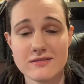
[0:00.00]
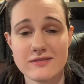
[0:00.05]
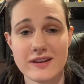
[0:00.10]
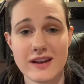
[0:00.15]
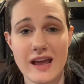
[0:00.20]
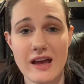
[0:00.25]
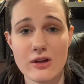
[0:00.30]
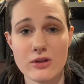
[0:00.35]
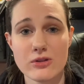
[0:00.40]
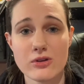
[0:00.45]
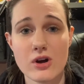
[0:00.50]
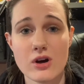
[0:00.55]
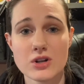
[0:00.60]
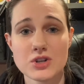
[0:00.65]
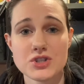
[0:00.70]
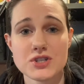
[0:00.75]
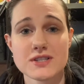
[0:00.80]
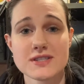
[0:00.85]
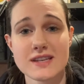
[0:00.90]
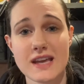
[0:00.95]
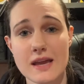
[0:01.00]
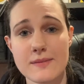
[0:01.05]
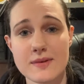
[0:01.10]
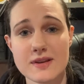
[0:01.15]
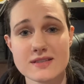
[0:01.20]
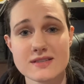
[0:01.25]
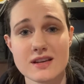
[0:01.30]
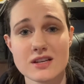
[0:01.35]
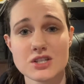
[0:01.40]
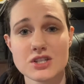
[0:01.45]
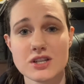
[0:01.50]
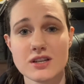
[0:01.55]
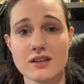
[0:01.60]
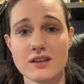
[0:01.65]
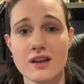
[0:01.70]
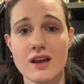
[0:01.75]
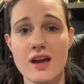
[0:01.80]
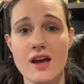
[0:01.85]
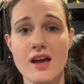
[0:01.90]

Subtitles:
and health-conscious gaming session.